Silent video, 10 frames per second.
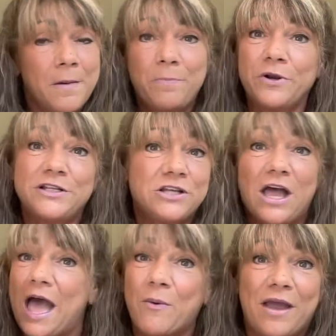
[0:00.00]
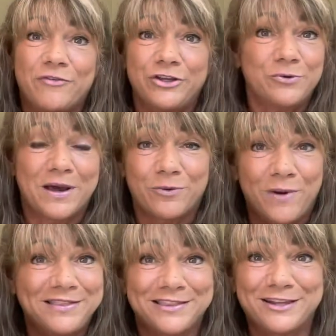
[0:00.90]
put it to however you want to
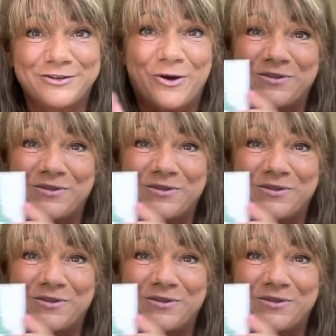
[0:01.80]
write the little note